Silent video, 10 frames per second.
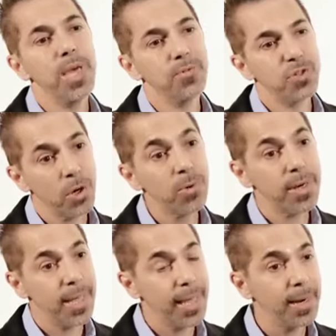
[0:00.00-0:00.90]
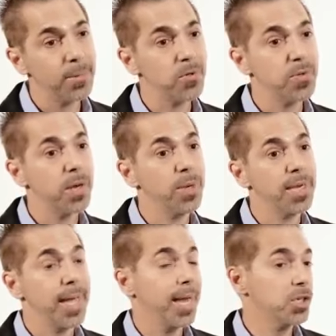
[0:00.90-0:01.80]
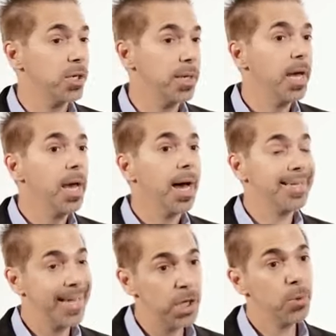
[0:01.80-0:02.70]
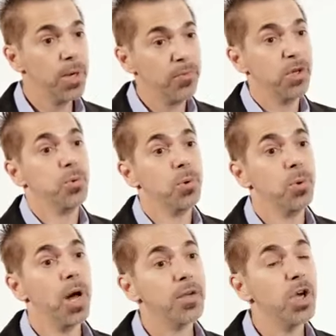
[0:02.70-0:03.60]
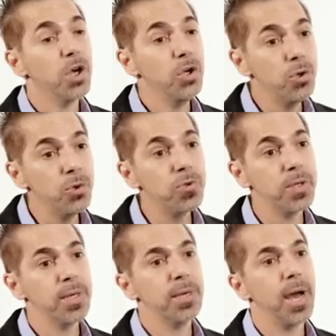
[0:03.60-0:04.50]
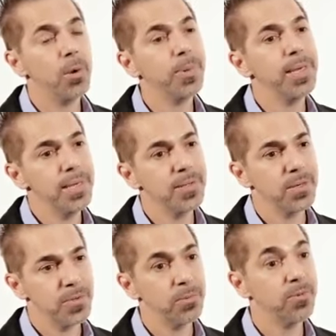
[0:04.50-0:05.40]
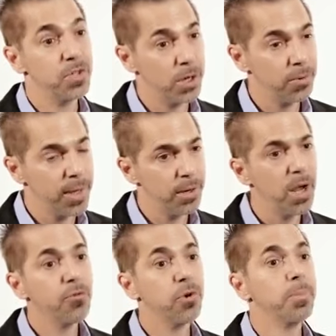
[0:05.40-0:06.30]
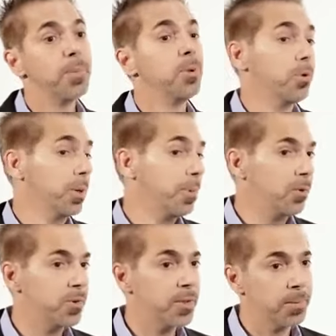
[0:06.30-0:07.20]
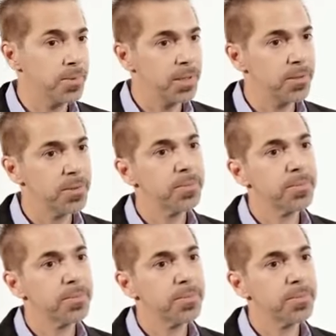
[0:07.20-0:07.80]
we have shown in animals that we can actually attenuate visual loss using RPE cells that we've generated from our pluripotent stem cells.